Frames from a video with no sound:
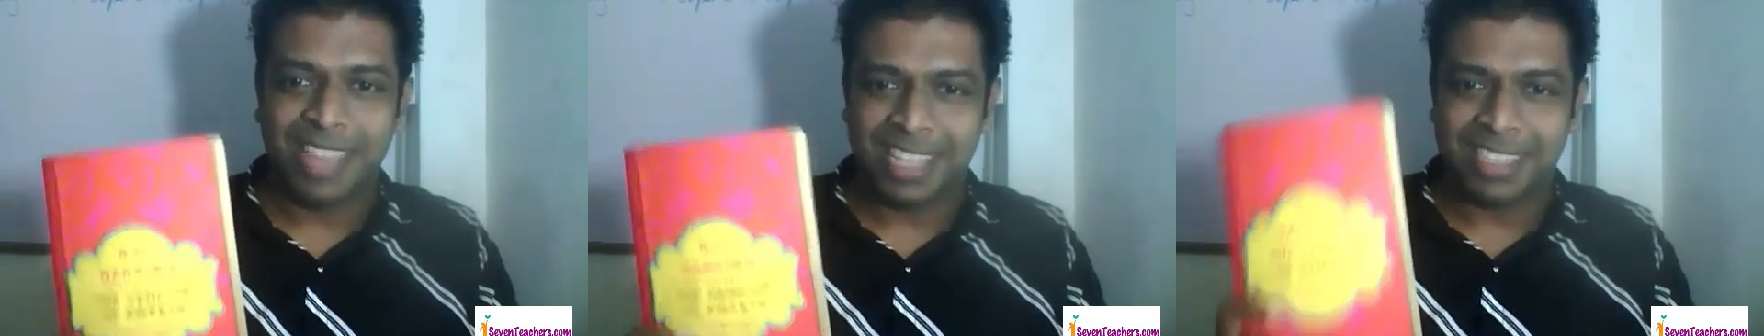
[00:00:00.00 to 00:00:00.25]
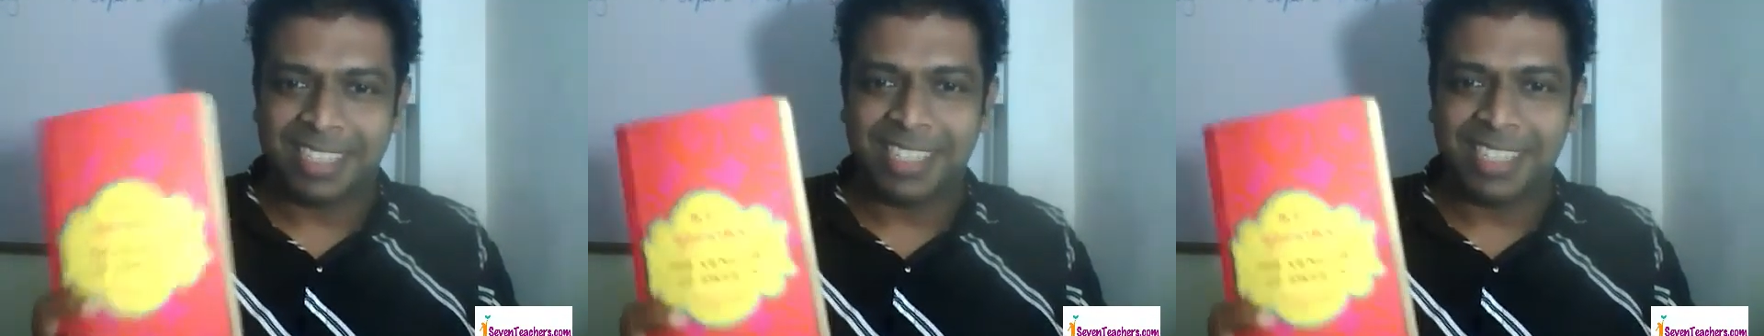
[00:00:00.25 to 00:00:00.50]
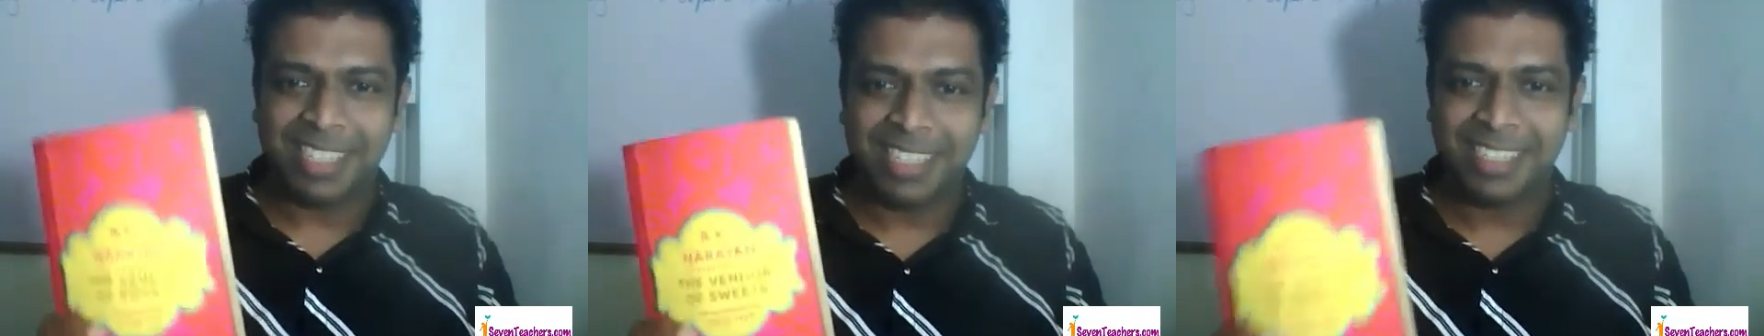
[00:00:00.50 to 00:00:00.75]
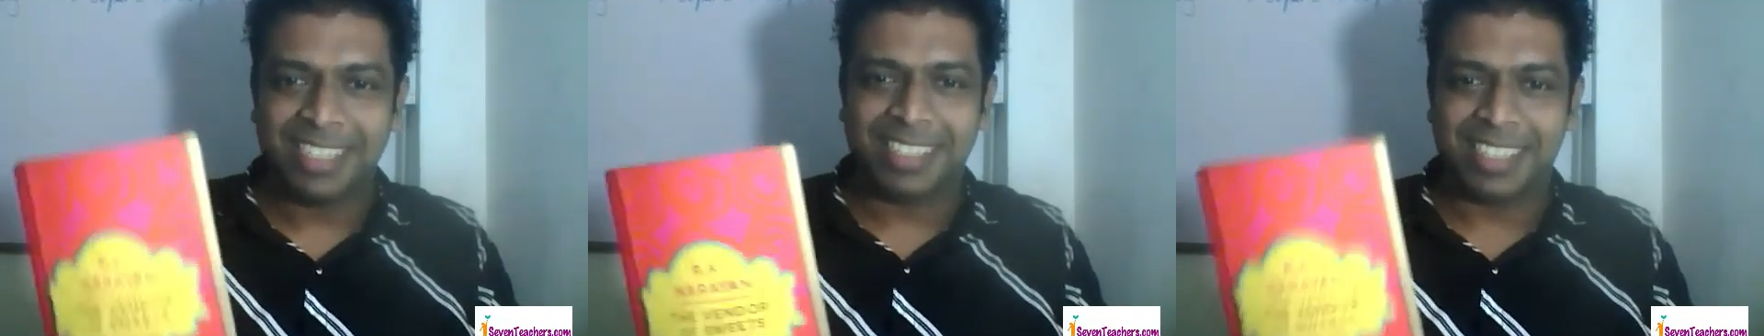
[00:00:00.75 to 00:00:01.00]
At certain
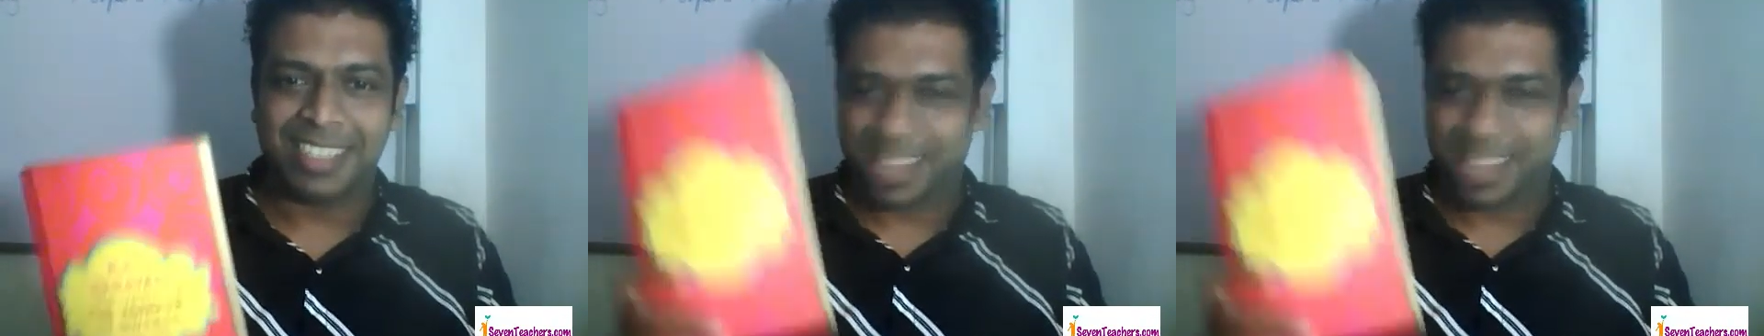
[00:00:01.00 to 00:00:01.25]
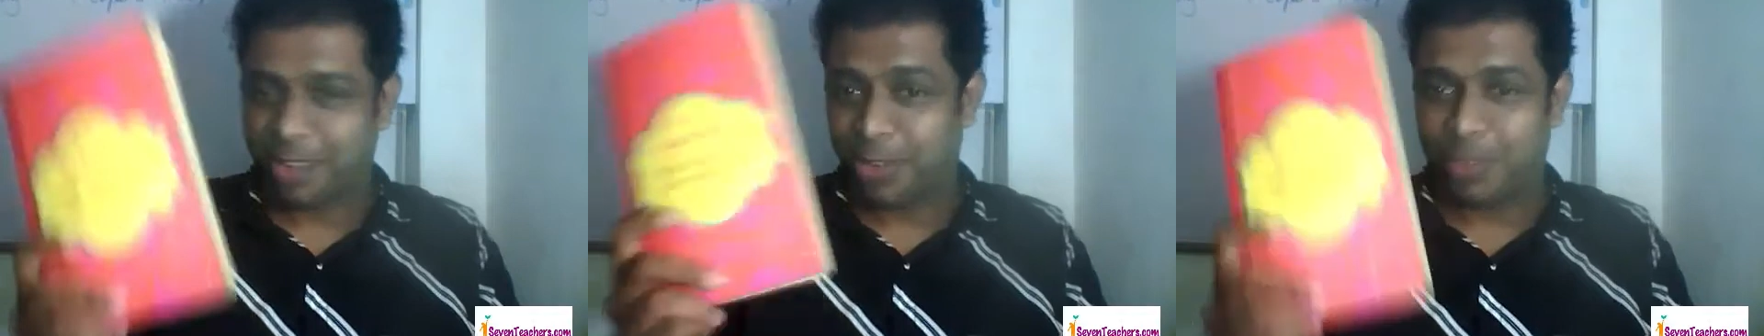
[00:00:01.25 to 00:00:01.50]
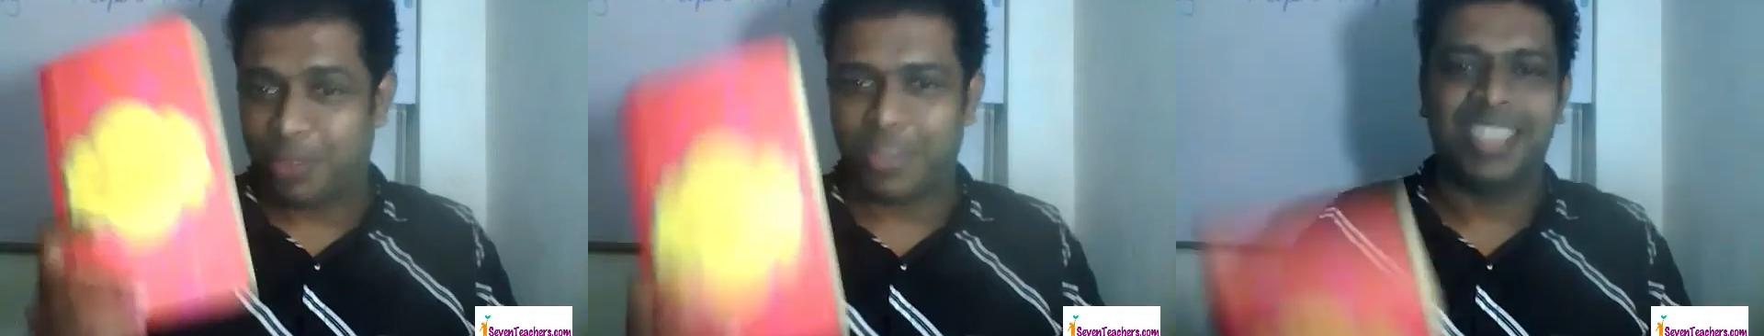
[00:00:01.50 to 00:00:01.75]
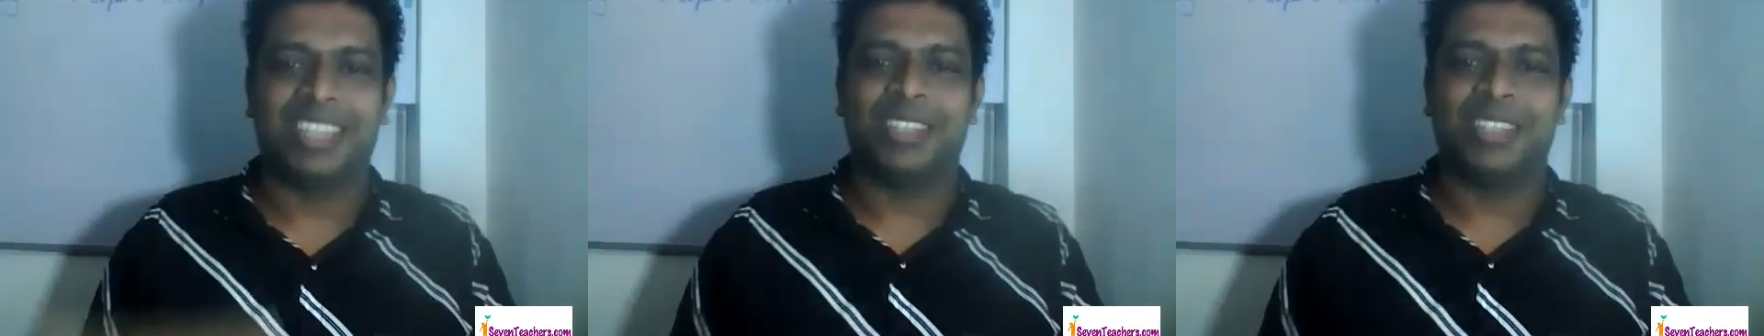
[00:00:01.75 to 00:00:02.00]
instances, where you'll
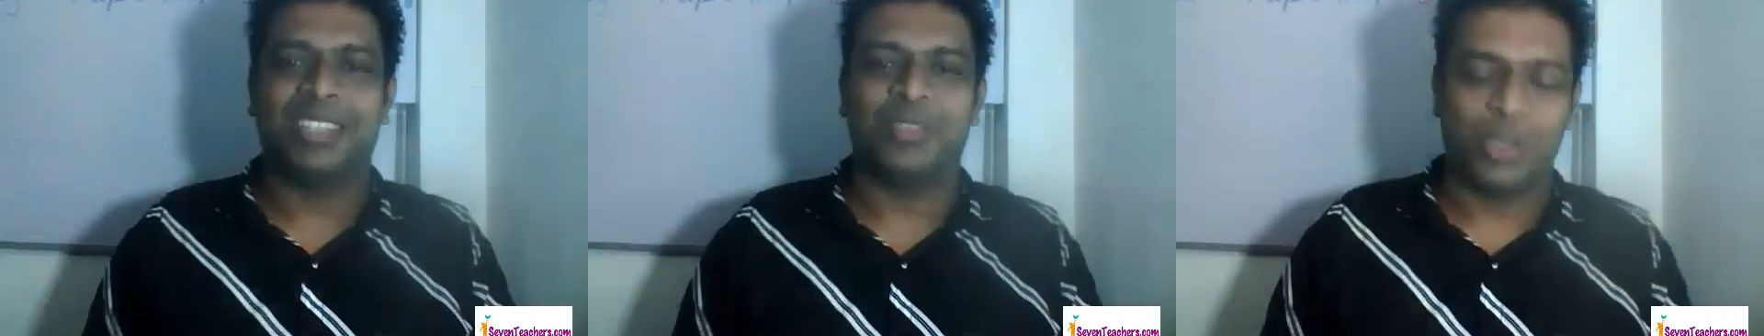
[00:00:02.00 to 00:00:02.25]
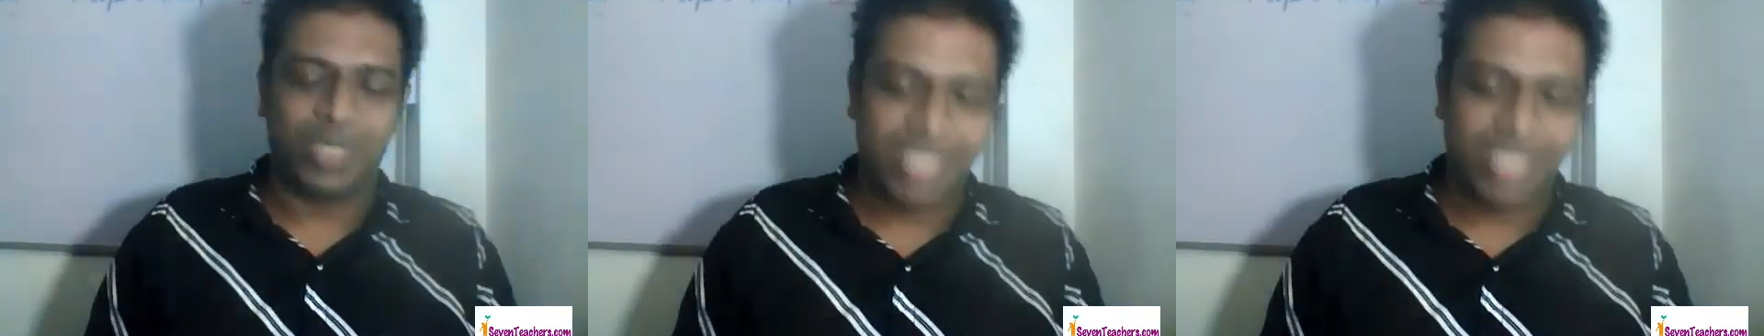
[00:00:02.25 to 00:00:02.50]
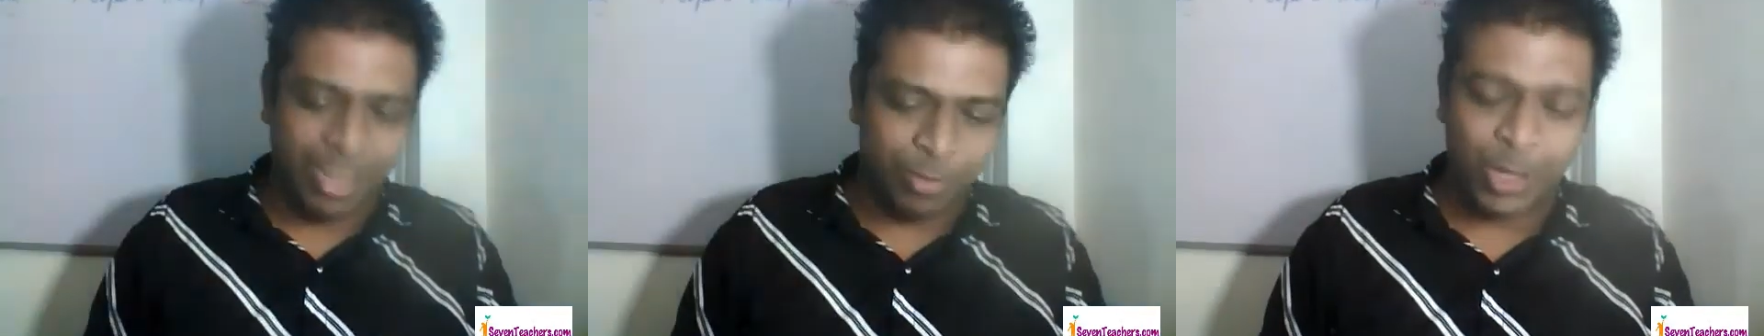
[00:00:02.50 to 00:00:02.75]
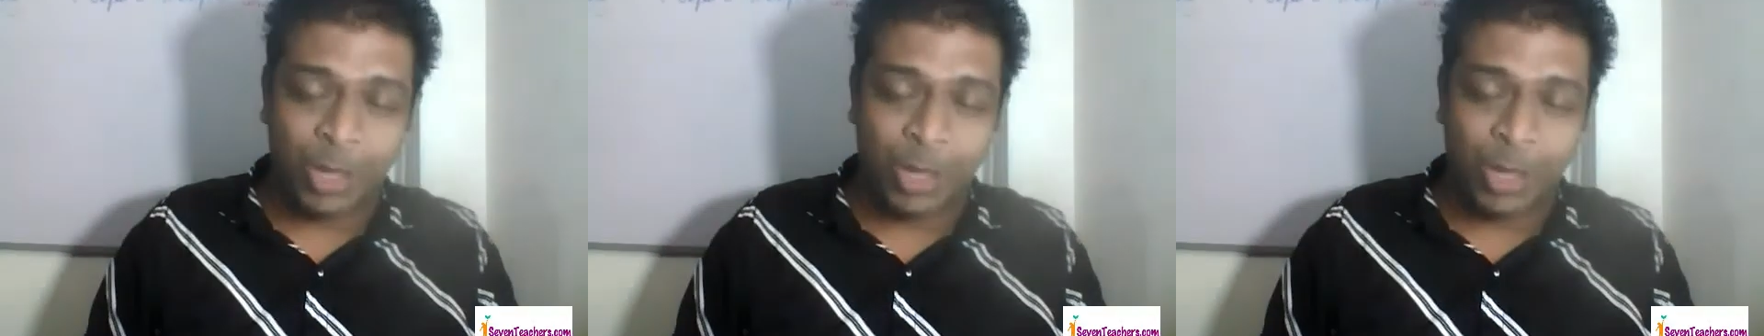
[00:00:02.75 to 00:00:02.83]
find it for yourself.